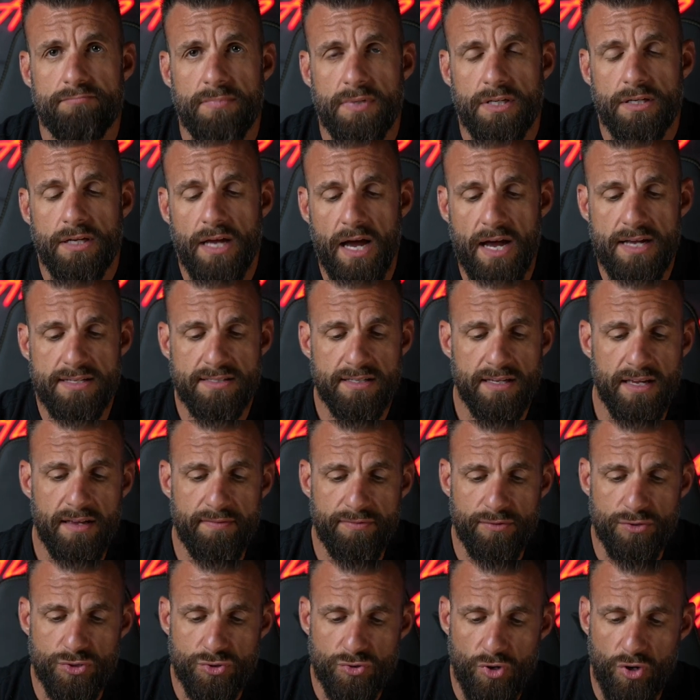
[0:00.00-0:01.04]
Guys, if
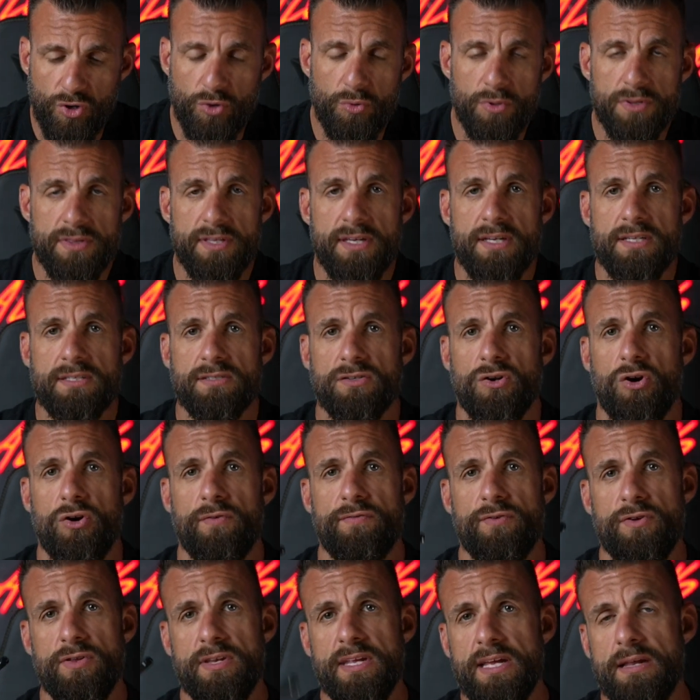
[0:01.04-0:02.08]
you struggle with this or if
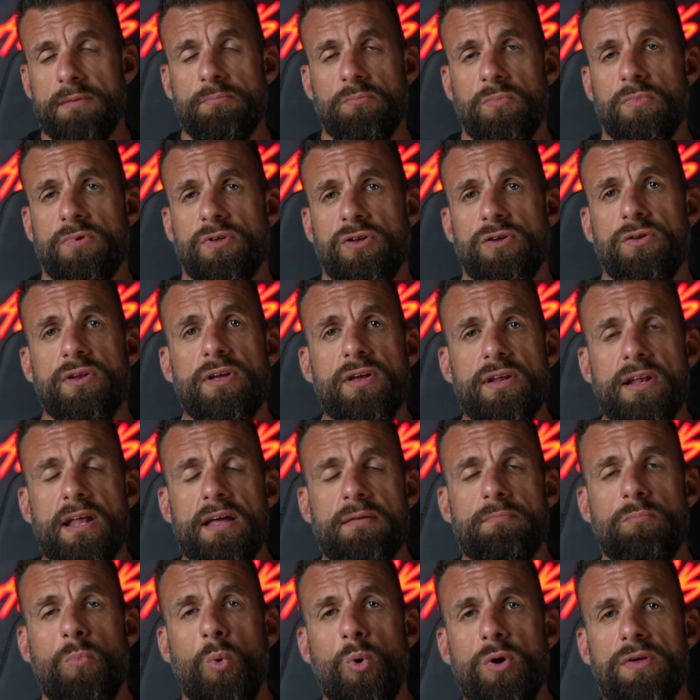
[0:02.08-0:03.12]
you need you need
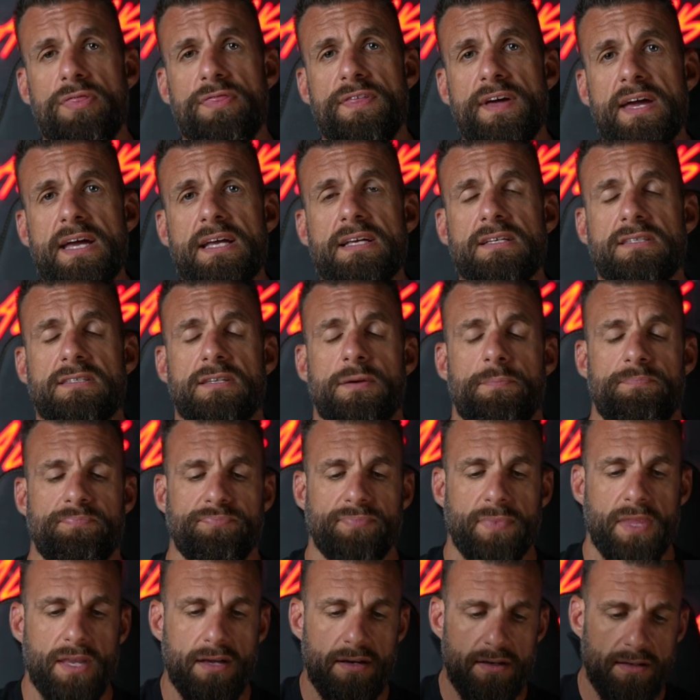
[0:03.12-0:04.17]
more things,
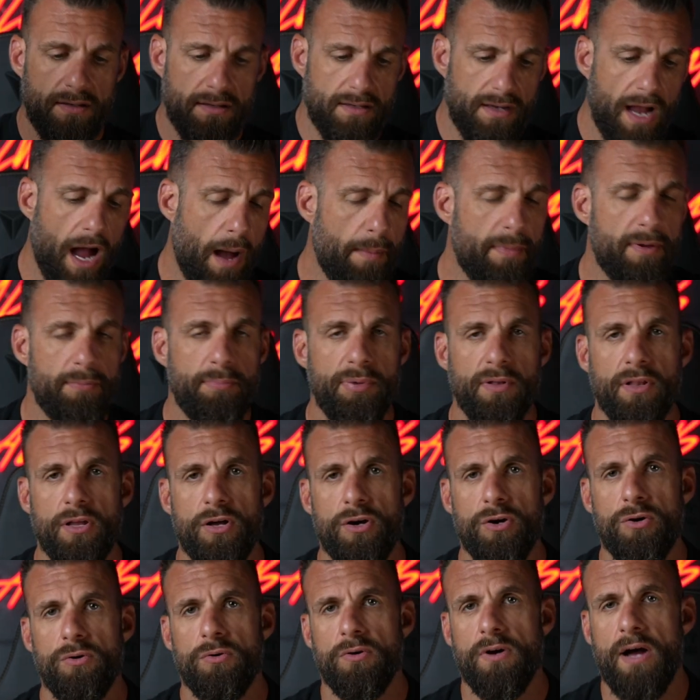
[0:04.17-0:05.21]
comment
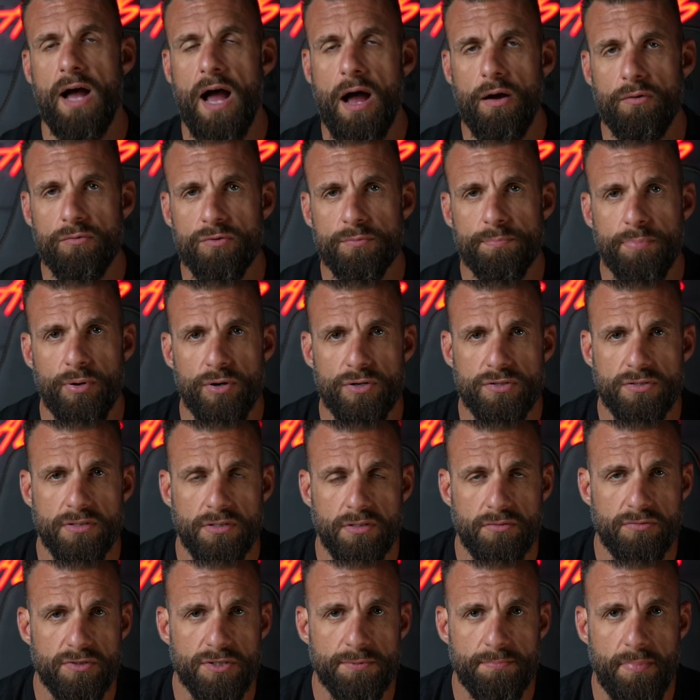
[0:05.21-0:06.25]
below. I'll personally
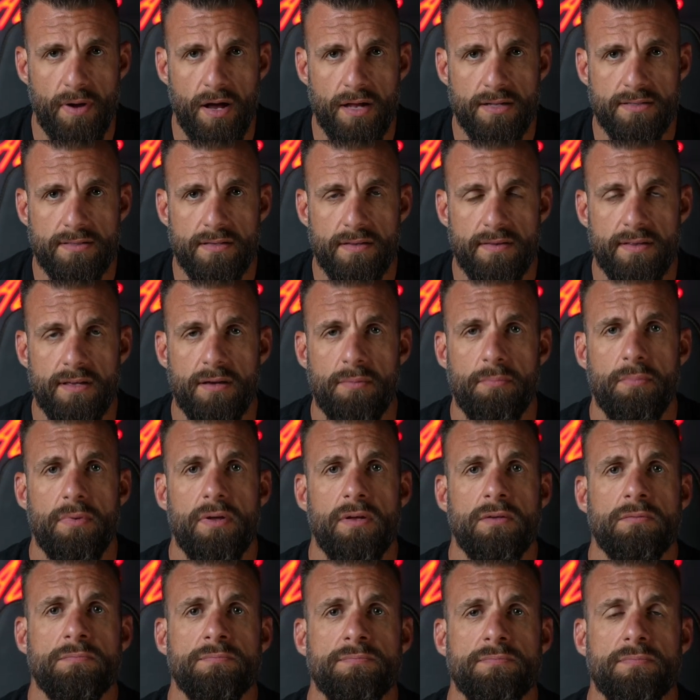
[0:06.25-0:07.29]
respond to them
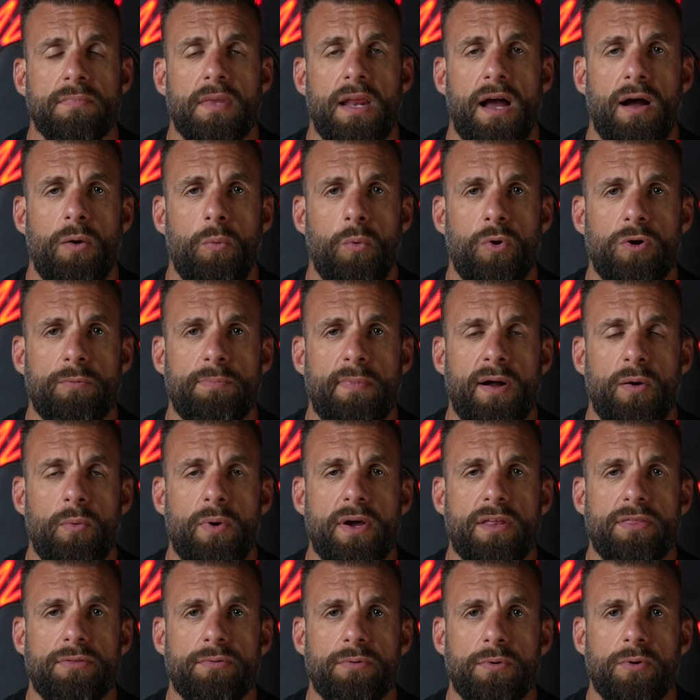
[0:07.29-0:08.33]
I'll work my way
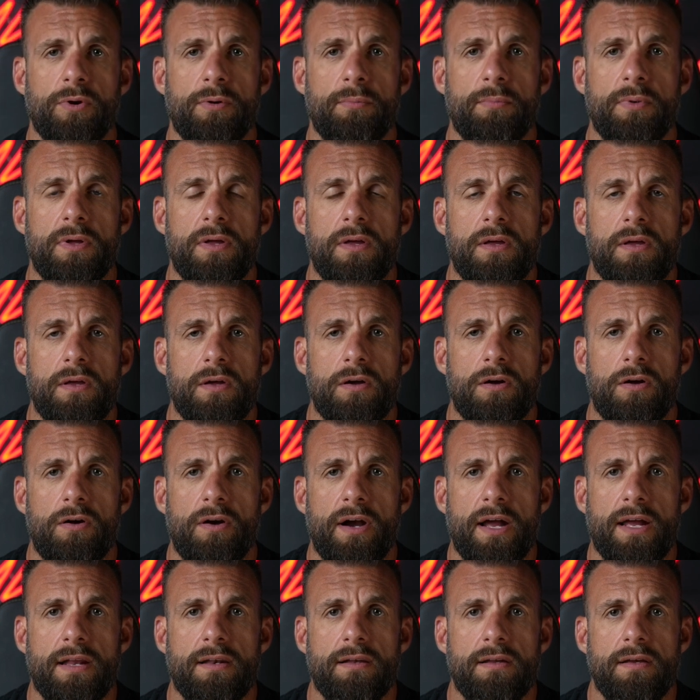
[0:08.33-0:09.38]
through them. All
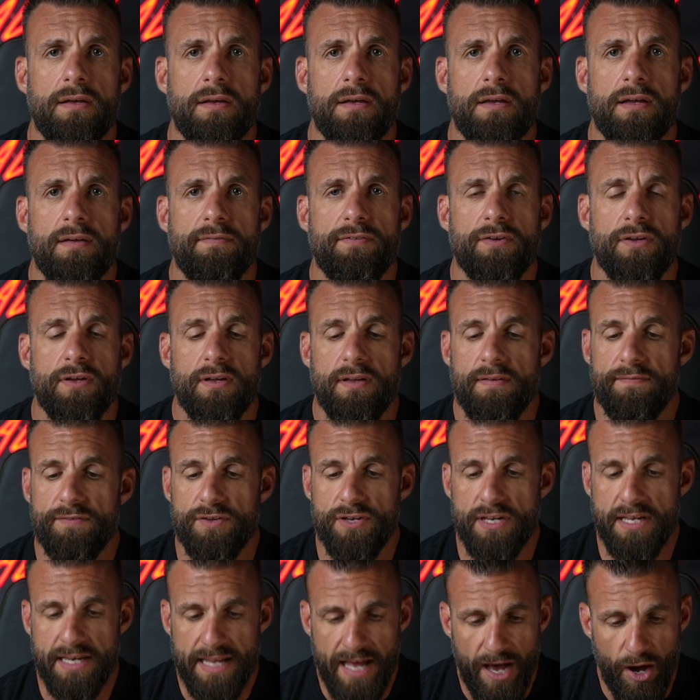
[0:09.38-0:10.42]
right. If you if you
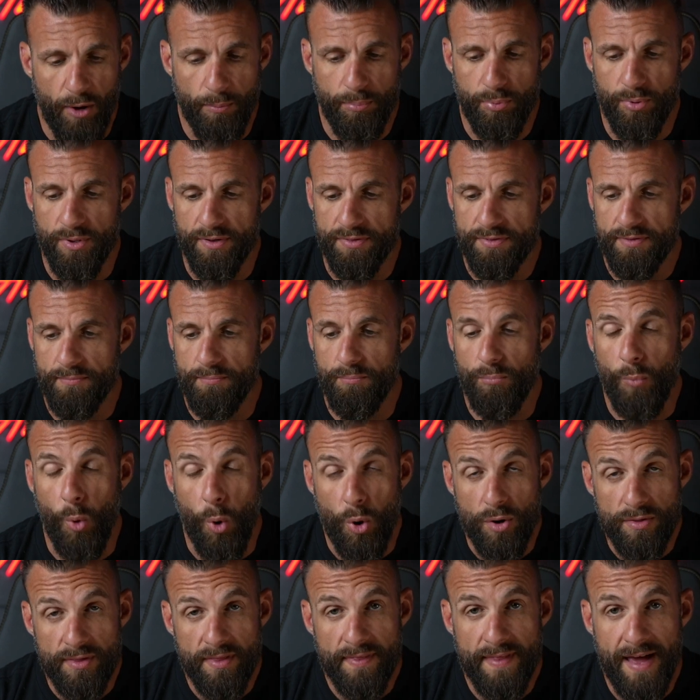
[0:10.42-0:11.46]
need help with
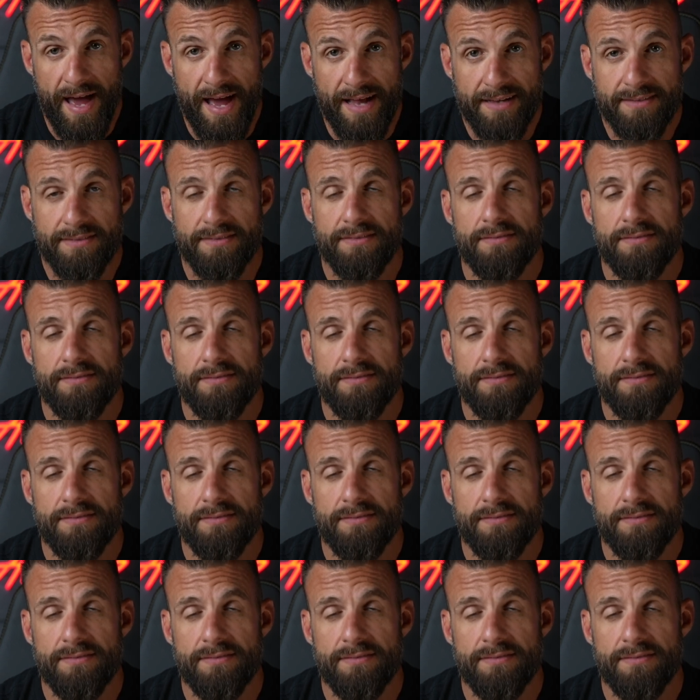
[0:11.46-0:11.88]
more than that,